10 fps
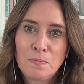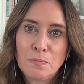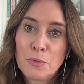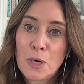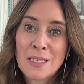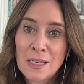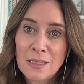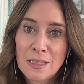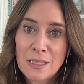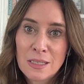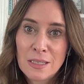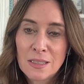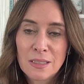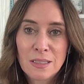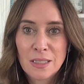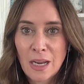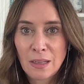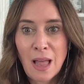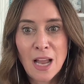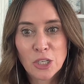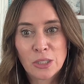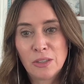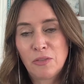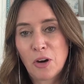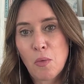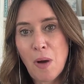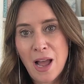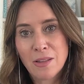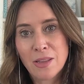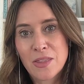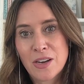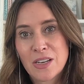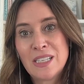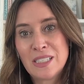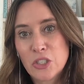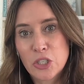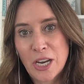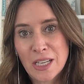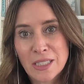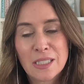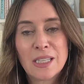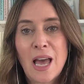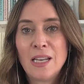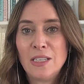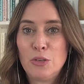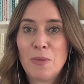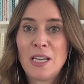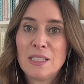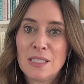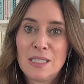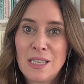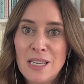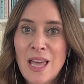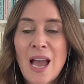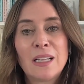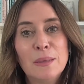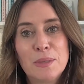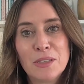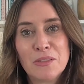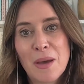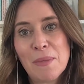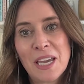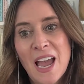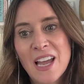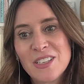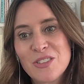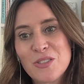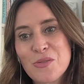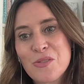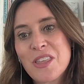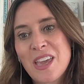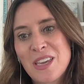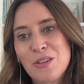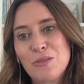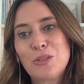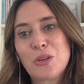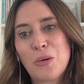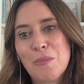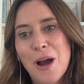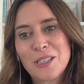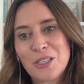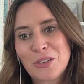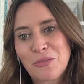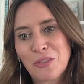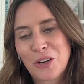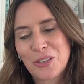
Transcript: present psychologically for a while, that there is a chance that you might see that glimpse of them again. So thank you so much for your